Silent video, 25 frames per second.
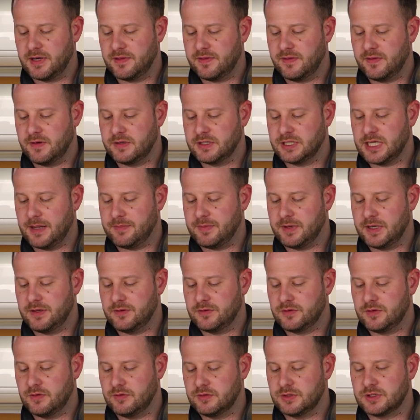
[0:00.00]
I think the Japanese
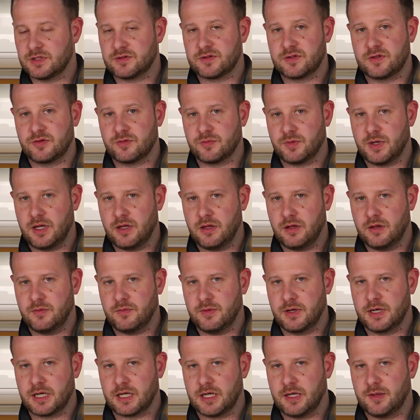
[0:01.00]
do just as well
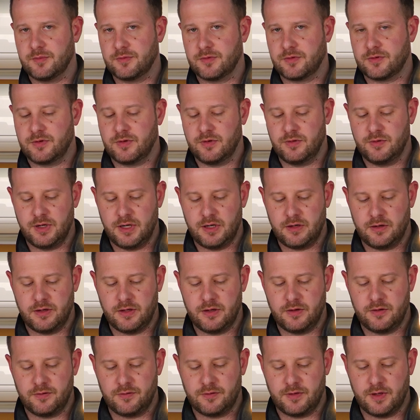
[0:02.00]
when it comes to needle
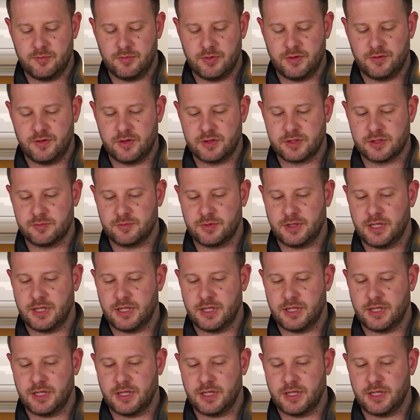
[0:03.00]
nose and precision